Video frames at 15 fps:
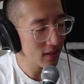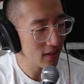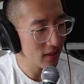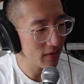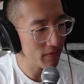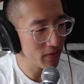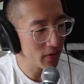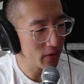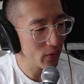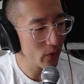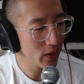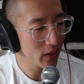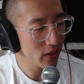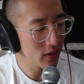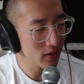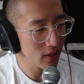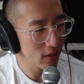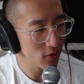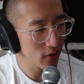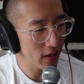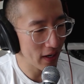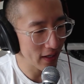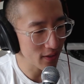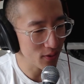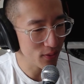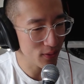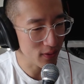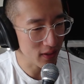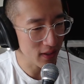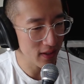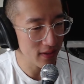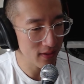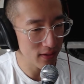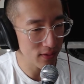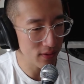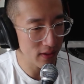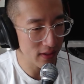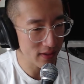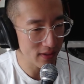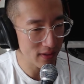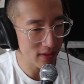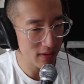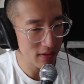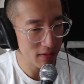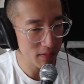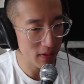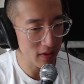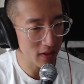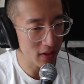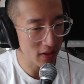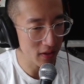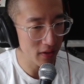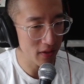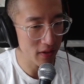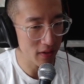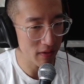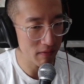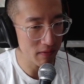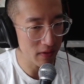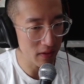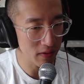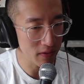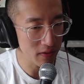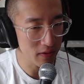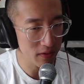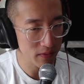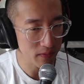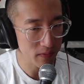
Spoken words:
if you're going to send your high school kid to this particular field,